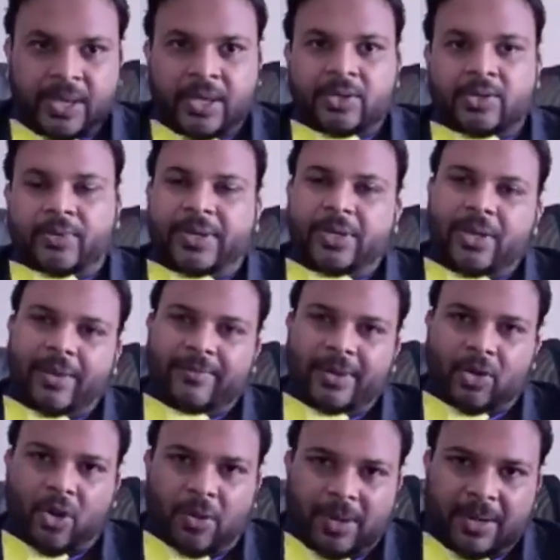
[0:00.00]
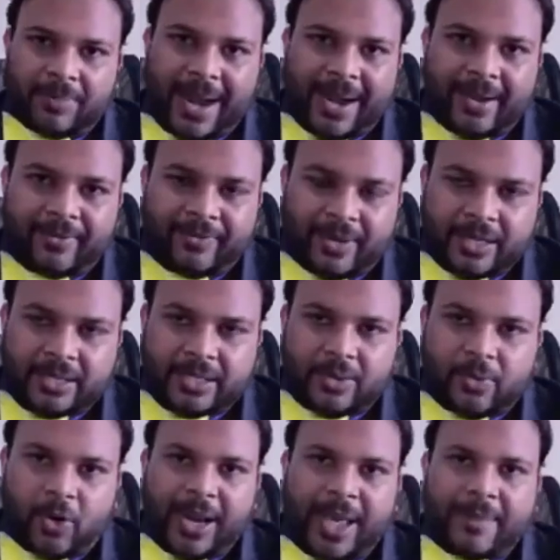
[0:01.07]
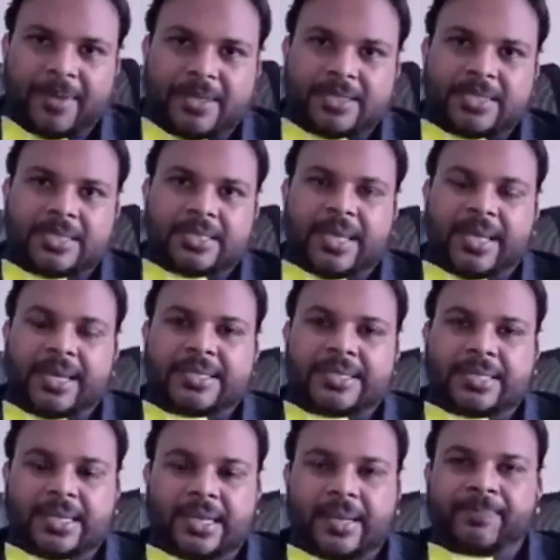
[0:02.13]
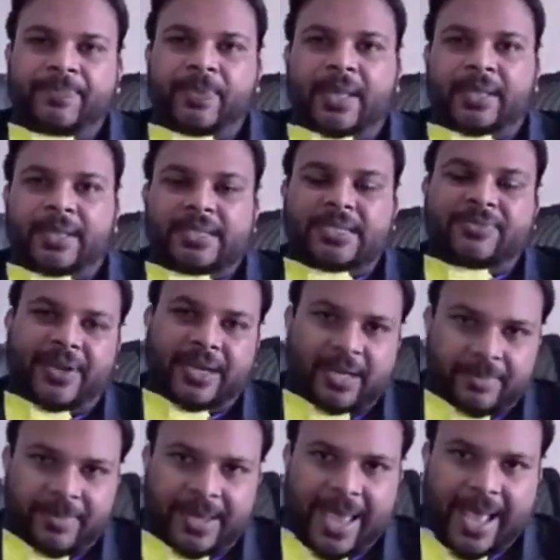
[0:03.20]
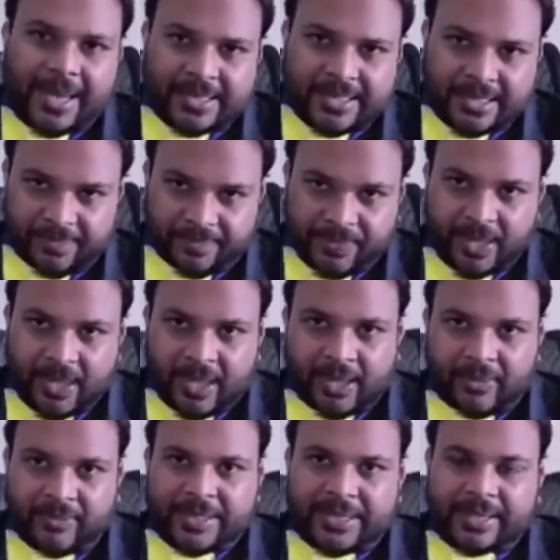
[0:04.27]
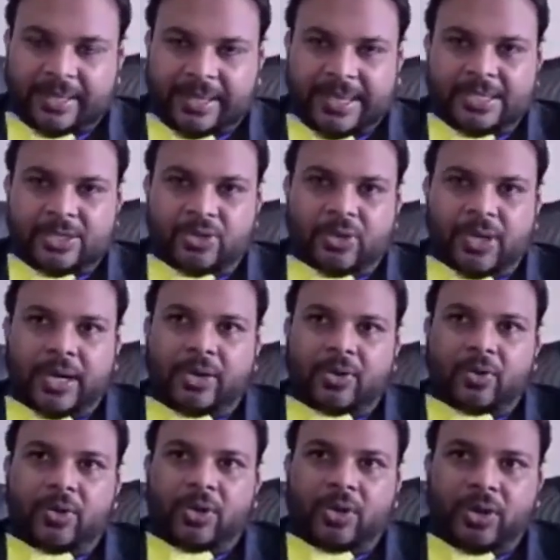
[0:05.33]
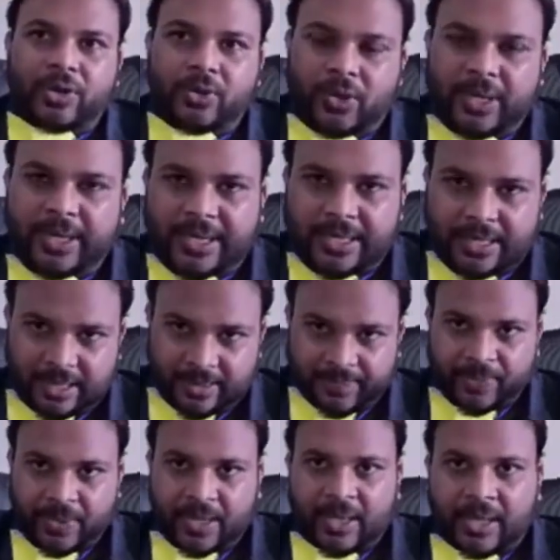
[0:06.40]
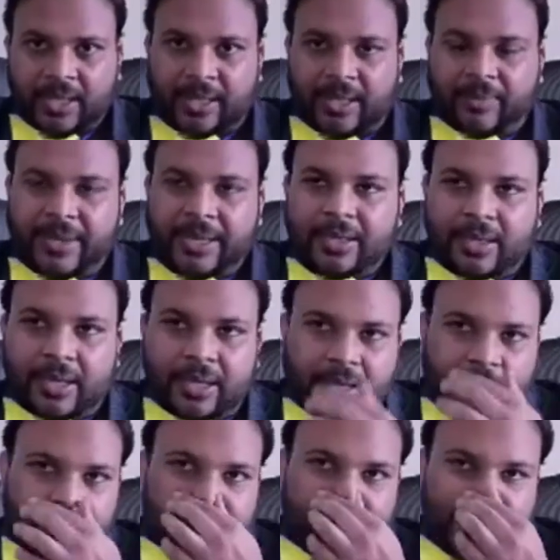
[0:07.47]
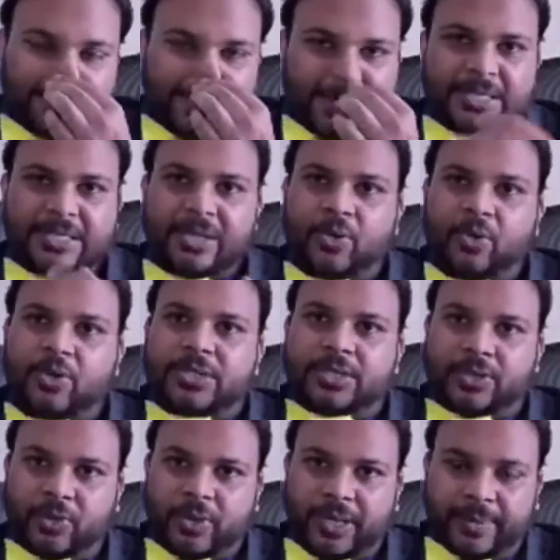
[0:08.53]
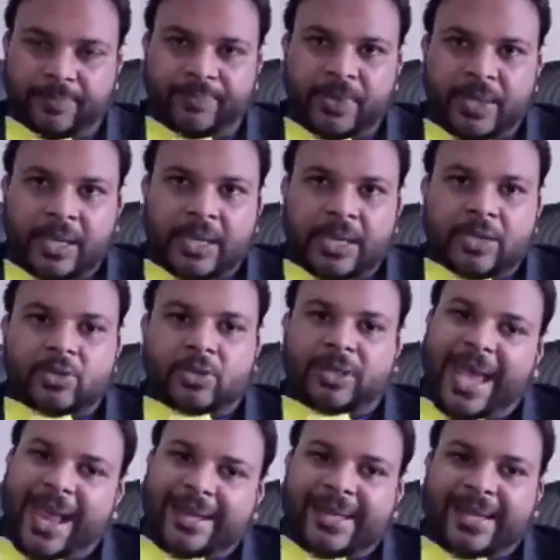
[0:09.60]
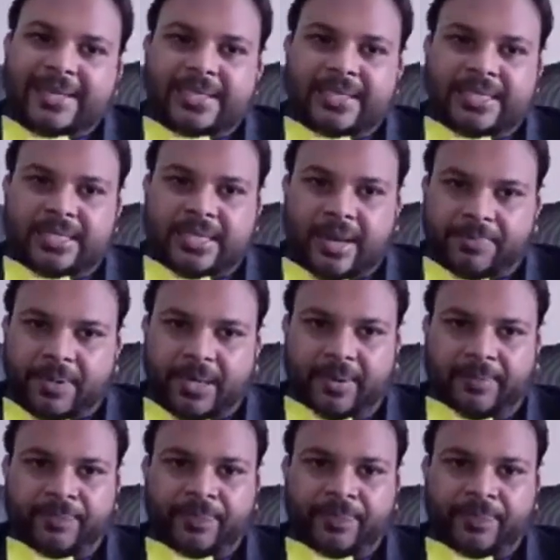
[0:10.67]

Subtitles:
So when you have a normal bladder function, what happens is there is a sphincter mechanism which tends to control your urination, the way a person holds urine. So that gets disrupted.